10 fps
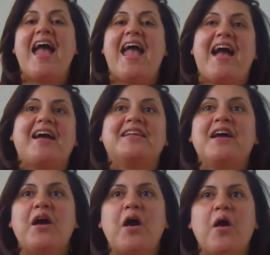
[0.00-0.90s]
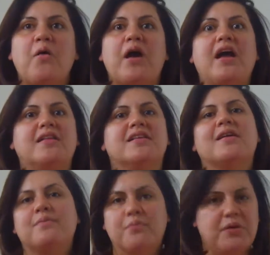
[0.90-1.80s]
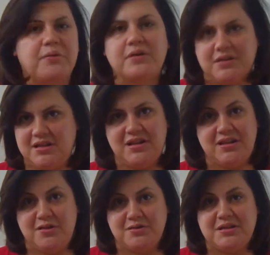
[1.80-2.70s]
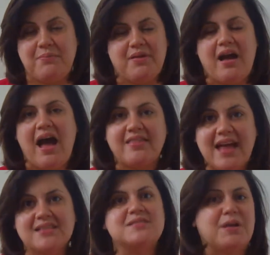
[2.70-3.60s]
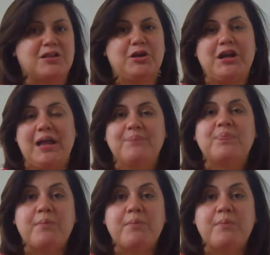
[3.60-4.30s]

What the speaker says: and ended up we didn't use it, but that's my third name.